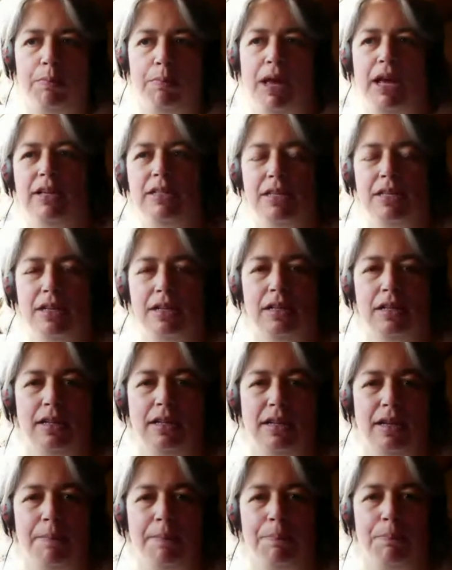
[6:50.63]

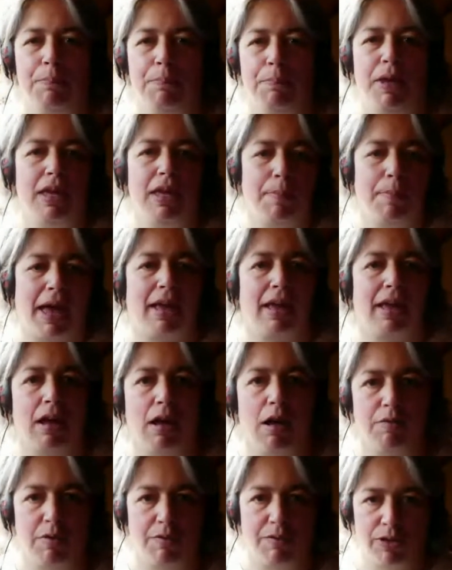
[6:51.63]
basically piggybacking
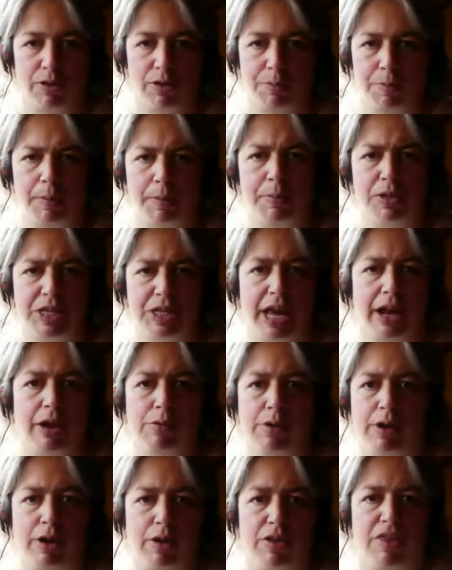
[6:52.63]
off of other people's
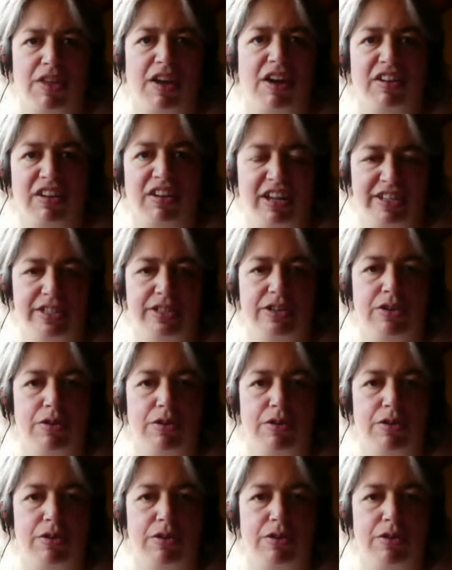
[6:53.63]
equity or their list,